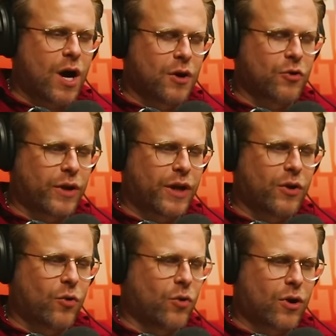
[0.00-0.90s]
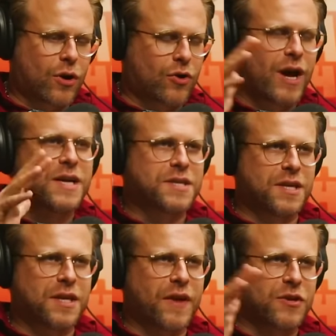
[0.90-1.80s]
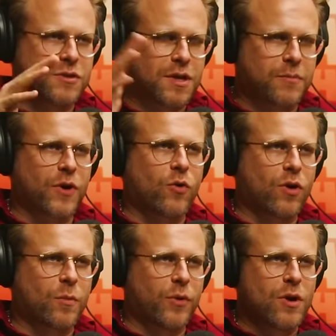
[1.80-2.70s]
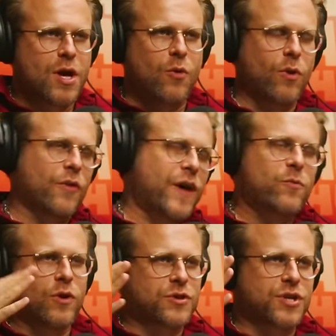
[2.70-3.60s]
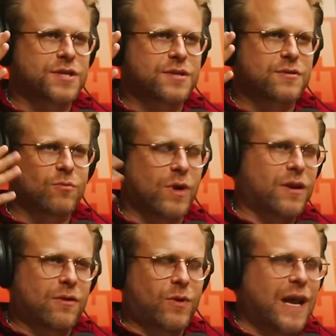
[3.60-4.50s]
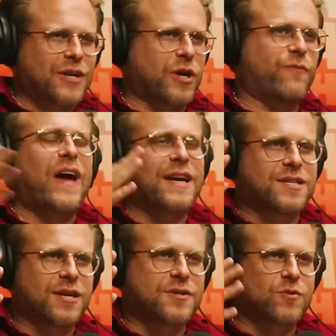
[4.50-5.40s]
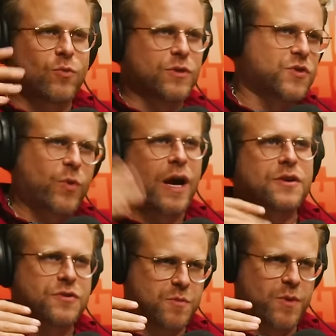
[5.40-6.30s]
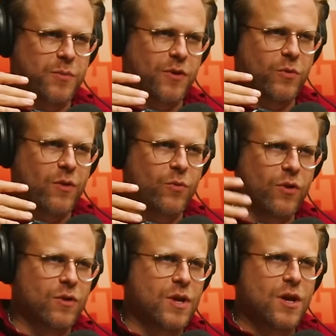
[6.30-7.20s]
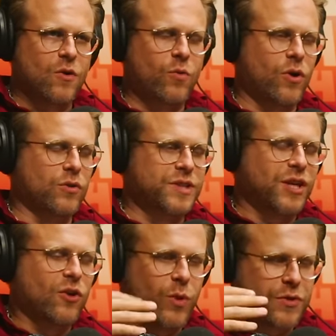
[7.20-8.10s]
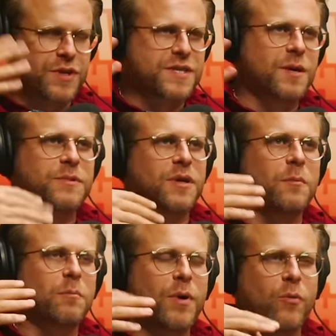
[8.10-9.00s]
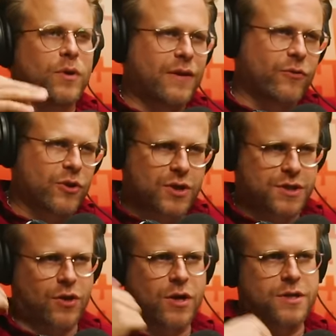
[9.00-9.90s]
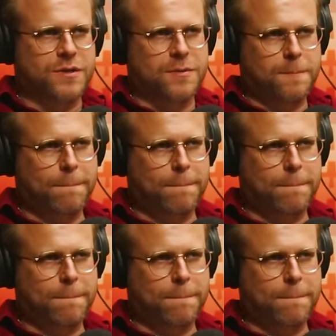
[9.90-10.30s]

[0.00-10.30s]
hungry or crazy that they do something horrible, well, then we'll just when it when it actually affects us, we'll just warehouse those people away. We'll we'll deal with the symptom, but we'll never address the cause.